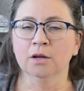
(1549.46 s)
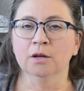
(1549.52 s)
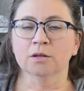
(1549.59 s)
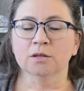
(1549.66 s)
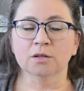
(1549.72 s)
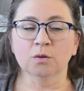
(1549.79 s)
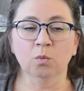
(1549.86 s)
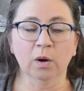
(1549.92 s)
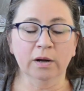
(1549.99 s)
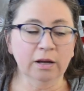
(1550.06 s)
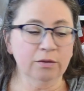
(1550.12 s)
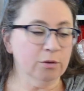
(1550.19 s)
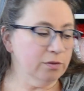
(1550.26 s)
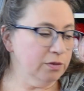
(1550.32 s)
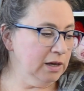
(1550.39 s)
So one
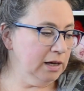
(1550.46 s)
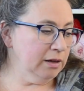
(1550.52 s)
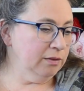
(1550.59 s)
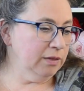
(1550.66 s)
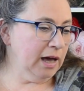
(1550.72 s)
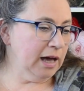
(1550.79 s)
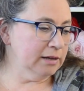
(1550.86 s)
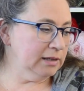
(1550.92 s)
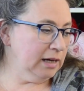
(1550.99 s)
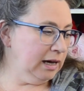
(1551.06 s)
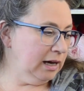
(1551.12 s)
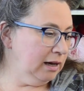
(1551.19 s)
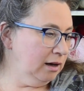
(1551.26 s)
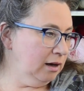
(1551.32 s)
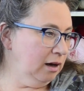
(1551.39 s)
other thing that
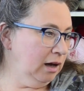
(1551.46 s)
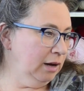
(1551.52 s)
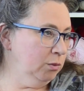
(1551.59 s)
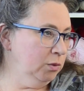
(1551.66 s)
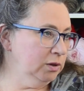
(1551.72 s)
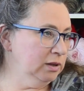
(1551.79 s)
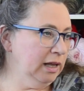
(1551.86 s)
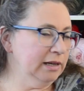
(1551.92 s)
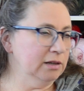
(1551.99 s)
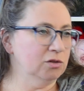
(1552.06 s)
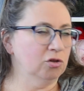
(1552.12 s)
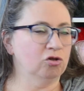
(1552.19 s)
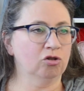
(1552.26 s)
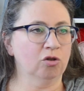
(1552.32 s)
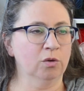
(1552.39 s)
I would like
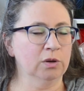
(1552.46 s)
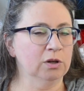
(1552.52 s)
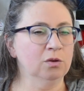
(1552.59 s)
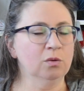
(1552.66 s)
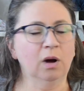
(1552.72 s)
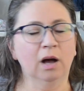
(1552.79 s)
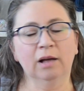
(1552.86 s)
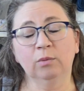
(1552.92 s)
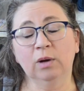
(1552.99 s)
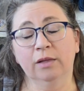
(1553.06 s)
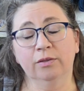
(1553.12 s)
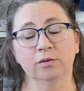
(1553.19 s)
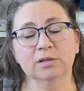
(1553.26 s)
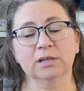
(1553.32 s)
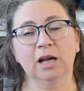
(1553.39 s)
to show you,
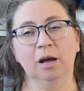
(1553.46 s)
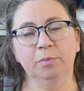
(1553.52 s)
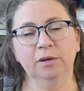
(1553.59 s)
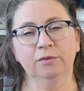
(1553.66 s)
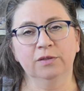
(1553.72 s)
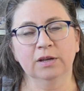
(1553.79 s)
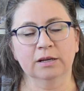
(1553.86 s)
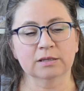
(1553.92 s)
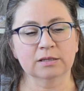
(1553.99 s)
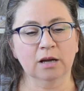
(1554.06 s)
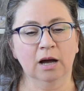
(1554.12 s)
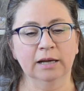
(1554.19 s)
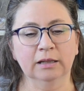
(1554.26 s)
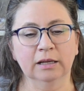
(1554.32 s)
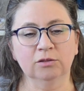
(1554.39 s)
well, there's a couple of things.
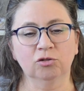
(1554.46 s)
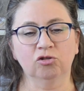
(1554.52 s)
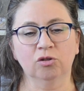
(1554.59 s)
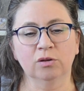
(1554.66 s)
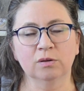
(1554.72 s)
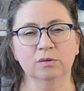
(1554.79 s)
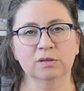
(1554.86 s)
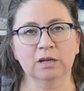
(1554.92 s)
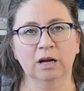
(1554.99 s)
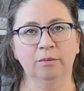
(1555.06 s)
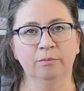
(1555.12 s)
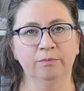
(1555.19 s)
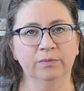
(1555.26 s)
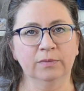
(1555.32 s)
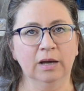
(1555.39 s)
I'd like to show you
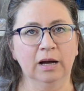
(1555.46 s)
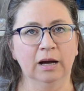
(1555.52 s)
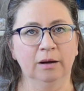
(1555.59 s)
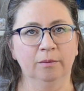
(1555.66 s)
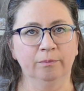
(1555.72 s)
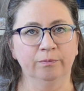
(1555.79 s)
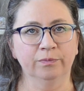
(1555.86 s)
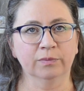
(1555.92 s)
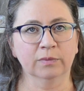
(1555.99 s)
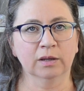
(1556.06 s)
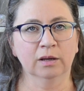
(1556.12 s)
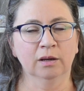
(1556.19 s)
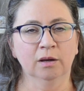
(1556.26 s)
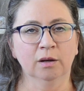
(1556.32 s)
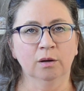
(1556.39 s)
some
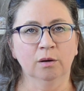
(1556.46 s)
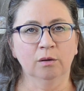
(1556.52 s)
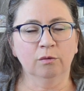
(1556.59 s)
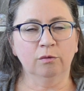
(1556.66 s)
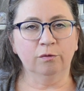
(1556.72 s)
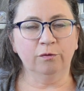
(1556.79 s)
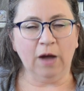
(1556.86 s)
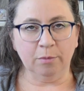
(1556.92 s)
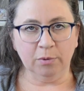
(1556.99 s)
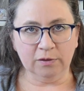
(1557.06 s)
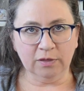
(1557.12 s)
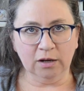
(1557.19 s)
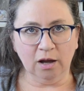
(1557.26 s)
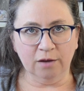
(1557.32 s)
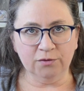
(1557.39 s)
fabric
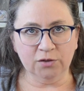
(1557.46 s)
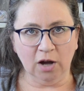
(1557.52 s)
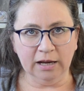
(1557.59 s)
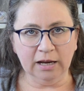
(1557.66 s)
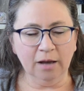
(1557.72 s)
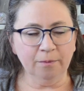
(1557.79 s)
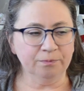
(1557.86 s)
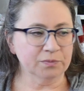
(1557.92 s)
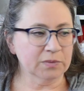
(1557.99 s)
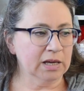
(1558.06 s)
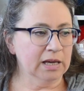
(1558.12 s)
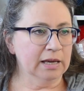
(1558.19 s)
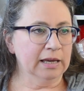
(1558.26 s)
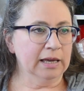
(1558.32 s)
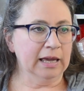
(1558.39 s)
that I've dyed up,
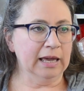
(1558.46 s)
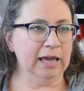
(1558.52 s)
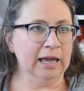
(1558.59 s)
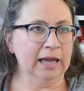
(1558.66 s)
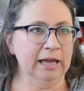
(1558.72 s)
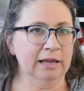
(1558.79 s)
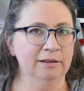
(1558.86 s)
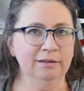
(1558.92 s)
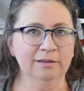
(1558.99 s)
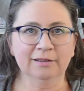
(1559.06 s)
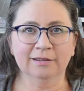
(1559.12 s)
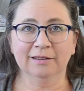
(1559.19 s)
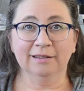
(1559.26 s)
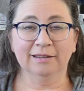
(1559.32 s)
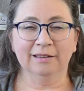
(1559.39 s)

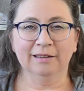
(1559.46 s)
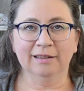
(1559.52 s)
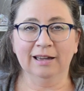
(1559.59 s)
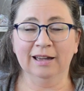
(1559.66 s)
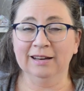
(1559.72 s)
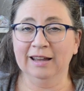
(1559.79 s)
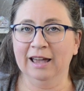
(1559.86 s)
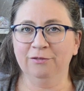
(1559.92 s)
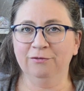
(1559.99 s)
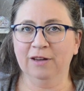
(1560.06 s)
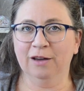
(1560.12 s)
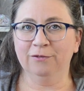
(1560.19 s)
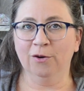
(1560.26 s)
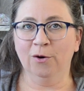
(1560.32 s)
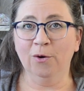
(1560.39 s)
and an
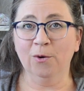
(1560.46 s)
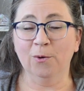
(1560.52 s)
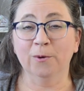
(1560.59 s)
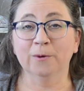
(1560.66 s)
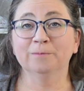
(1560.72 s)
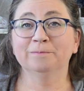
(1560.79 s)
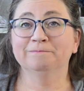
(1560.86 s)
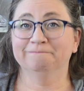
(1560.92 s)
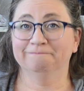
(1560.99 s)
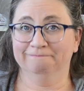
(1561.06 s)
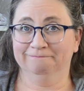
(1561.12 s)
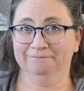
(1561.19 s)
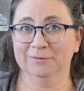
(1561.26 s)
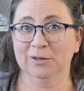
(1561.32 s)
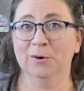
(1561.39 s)
FFO.
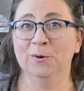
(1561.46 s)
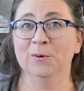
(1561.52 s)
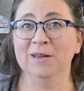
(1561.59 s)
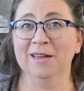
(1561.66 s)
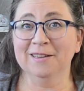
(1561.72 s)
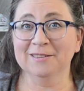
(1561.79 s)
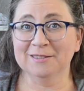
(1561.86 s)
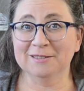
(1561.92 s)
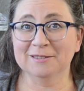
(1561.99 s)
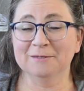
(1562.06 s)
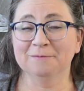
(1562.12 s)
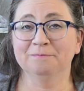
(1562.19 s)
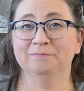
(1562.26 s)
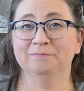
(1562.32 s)
Oh yes,